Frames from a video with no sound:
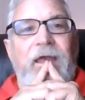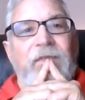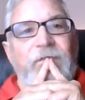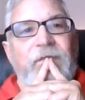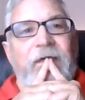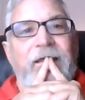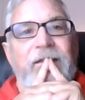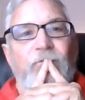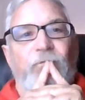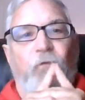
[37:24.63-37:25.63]
And
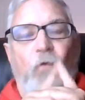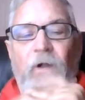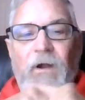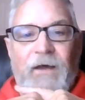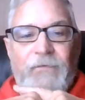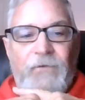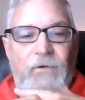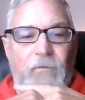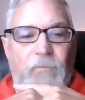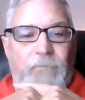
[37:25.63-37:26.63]
then 4
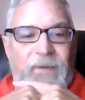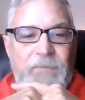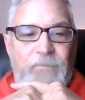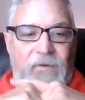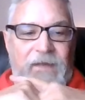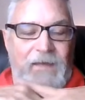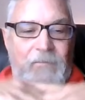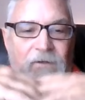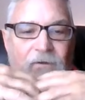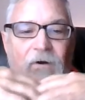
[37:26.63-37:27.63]
other people
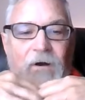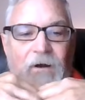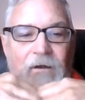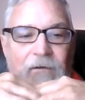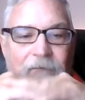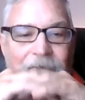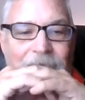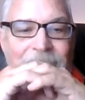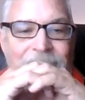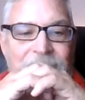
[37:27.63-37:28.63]
came along
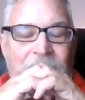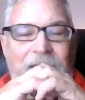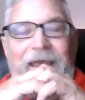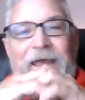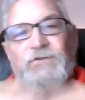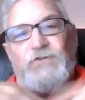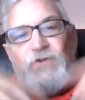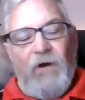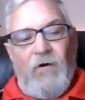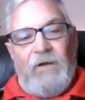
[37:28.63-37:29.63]
and
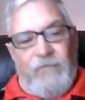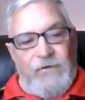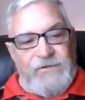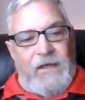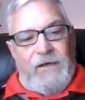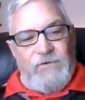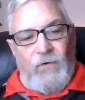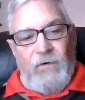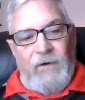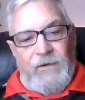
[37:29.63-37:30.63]
took all of those
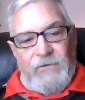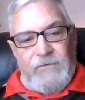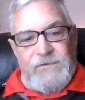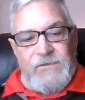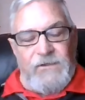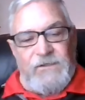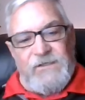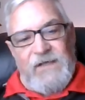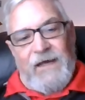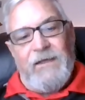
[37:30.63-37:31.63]
editorials. The
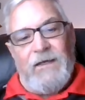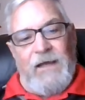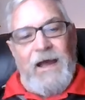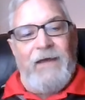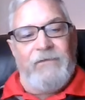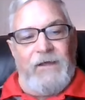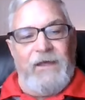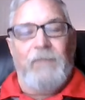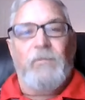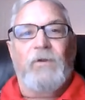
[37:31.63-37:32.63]
second guy that
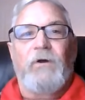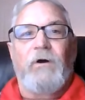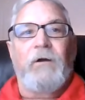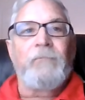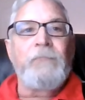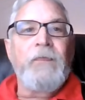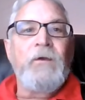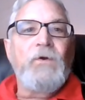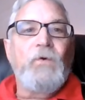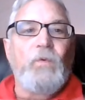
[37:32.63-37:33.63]
came along
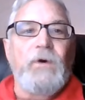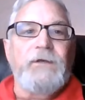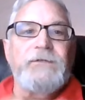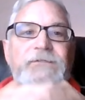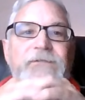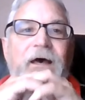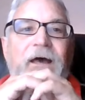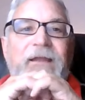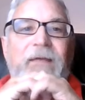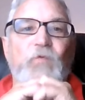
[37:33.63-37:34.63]
was
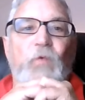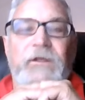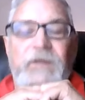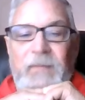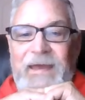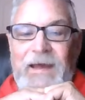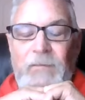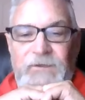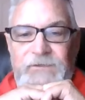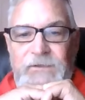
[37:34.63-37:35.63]
named William
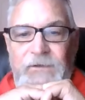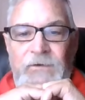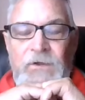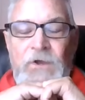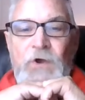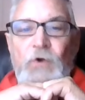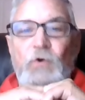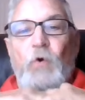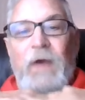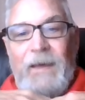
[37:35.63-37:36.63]
Hamilton,
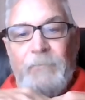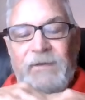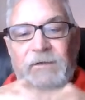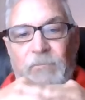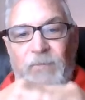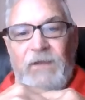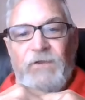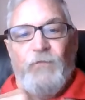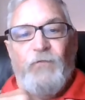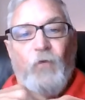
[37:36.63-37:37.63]
who happened to be
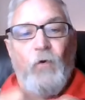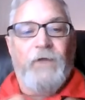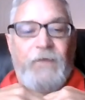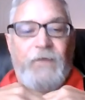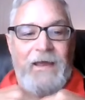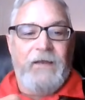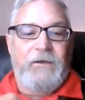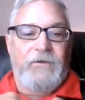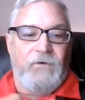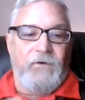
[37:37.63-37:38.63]
the 4th
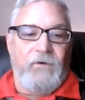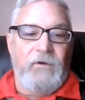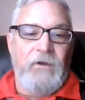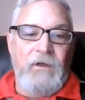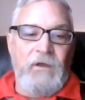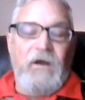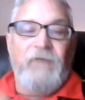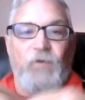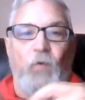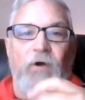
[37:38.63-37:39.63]
editor
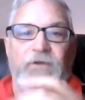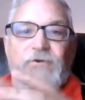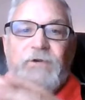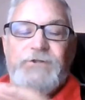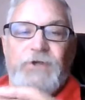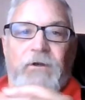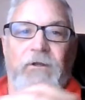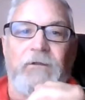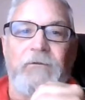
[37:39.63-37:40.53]
of the Wall Street Journal.